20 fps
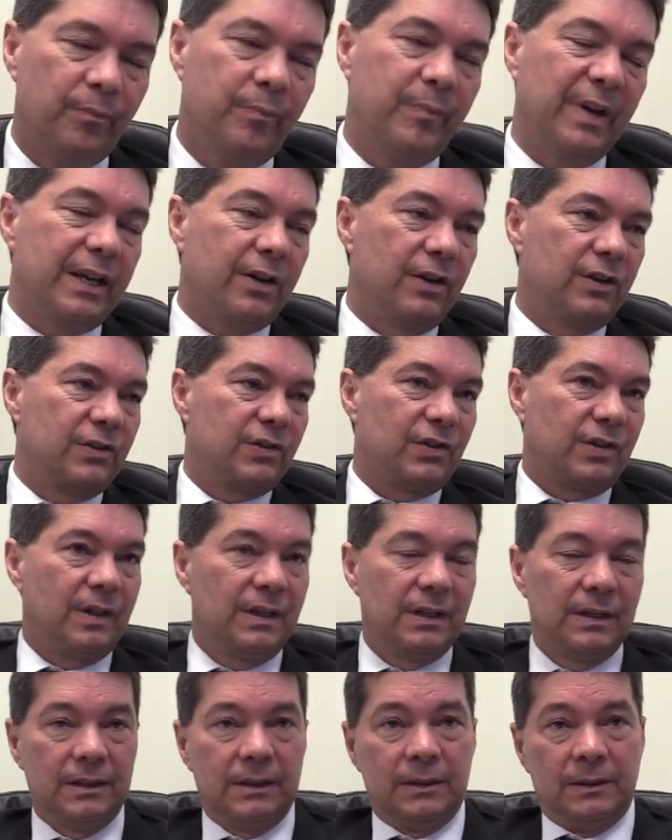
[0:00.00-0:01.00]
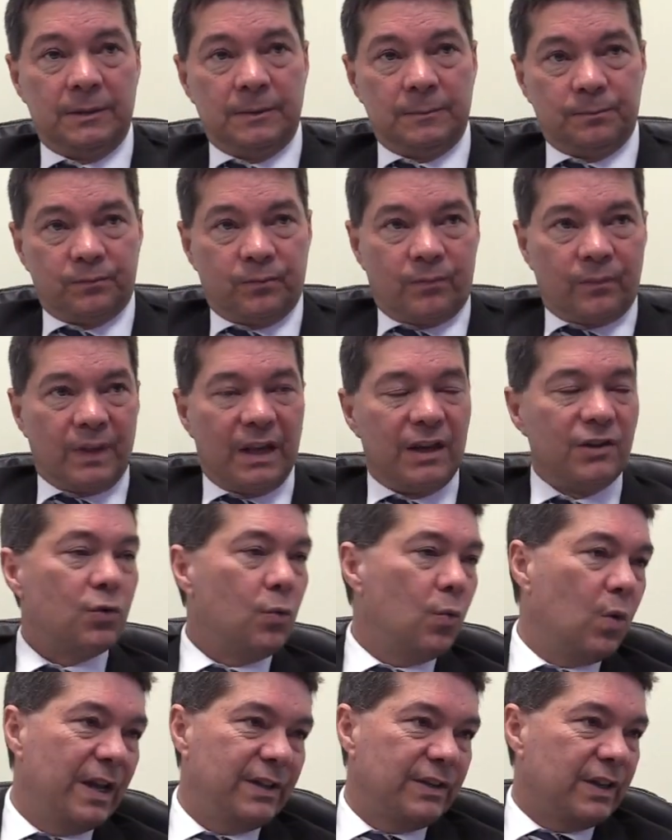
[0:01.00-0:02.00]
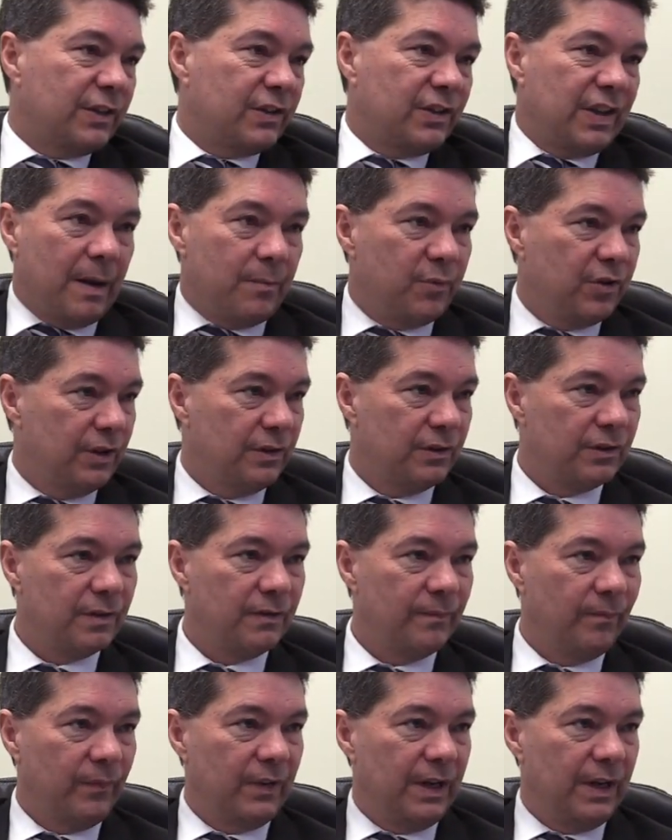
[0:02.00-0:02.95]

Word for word: because there's always exceptions.